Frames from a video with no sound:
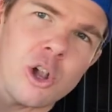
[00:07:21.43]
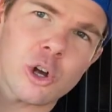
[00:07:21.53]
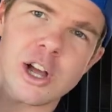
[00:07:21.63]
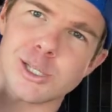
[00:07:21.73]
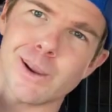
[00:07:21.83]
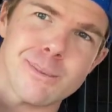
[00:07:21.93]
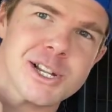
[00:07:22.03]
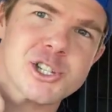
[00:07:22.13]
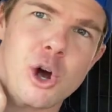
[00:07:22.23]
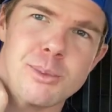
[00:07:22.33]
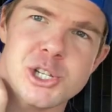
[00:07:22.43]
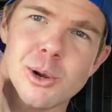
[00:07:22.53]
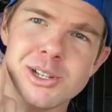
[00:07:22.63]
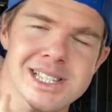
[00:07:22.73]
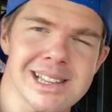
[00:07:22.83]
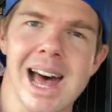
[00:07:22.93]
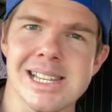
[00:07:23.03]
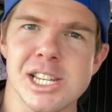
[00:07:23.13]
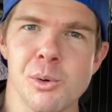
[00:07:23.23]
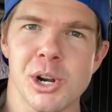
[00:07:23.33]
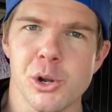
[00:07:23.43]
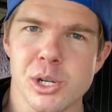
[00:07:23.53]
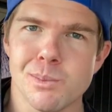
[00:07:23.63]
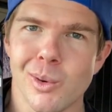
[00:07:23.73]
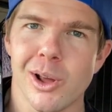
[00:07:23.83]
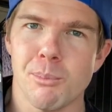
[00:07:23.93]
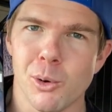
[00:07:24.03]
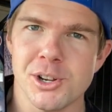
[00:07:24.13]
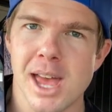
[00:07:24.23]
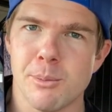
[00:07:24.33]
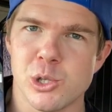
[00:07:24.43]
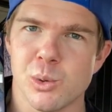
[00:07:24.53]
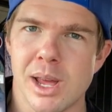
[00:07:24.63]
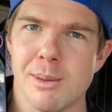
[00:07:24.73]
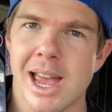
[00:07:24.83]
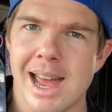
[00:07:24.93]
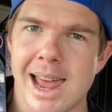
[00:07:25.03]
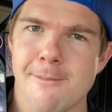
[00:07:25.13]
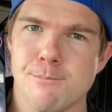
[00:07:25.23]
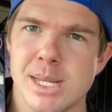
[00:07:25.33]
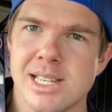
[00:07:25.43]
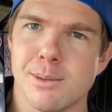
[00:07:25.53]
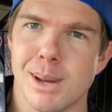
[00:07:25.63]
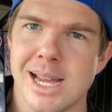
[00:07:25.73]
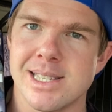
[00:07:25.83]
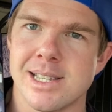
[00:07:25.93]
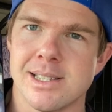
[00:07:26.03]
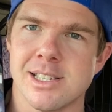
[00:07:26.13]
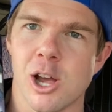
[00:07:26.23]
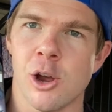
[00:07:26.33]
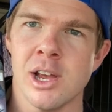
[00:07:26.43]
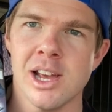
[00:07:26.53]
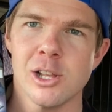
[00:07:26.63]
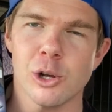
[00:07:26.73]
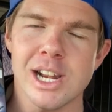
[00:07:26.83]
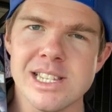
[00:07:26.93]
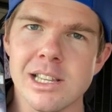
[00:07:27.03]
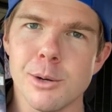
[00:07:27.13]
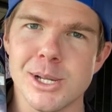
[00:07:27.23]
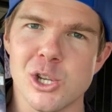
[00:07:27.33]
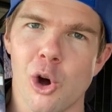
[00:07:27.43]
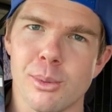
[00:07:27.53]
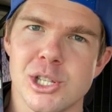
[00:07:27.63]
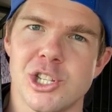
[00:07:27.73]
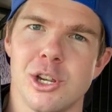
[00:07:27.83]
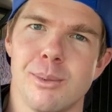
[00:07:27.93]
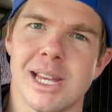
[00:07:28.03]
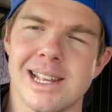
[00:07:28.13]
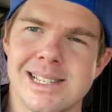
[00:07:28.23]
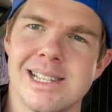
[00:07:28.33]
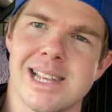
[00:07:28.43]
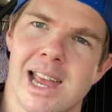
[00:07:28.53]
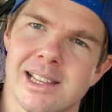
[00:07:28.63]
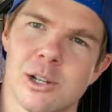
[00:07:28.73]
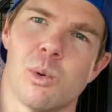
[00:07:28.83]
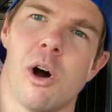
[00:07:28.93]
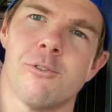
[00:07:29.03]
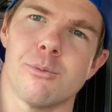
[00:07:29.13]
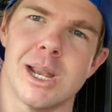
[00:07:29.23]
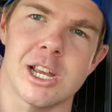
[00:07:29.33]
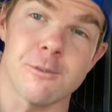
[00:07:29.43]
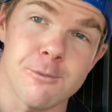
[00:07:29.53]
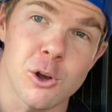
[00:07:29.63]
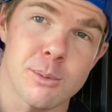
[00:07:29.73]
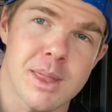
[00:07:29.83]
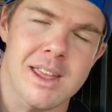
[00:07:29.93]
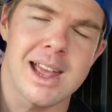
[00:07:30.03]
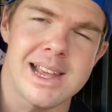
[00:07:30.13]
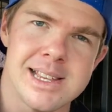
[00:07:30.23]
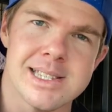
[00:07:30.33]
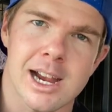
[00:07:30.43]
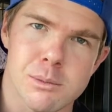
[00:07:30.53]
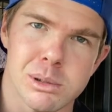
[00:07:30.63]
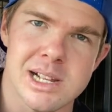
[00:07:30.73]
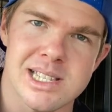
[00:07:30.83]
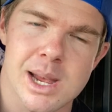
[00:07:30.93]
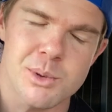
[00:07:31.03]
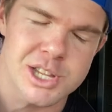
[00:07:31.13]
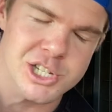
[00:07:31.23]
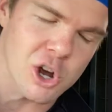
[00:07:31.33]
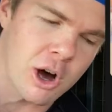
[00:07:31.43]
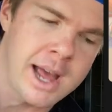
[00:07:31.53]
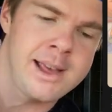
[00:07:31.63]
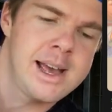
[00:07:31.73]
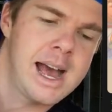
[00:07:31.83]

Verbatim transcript: look, I spent a bit of time in the shop because the last thing you want to do is put a board game onto eBay and have missing pieces. So, look, it is a little bit time consuming. It did take a little while for me to confirm that there is a complete set with this guy.